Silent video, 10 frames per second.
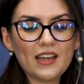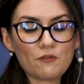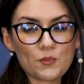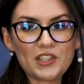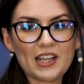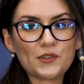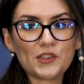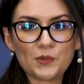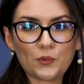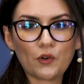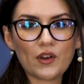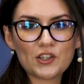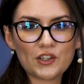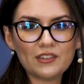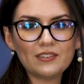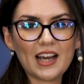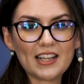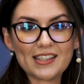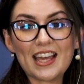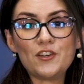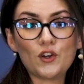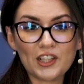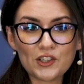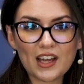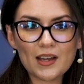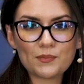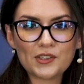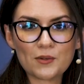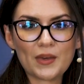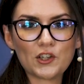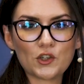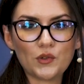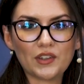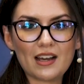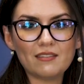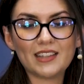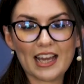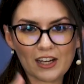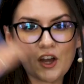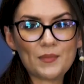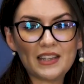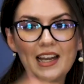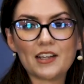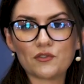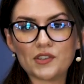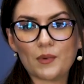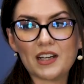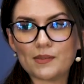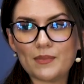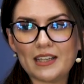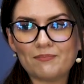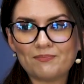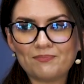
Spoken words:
everybody else's progression and their knowledge gaps to make sure that they're climbing the ladder as well as me.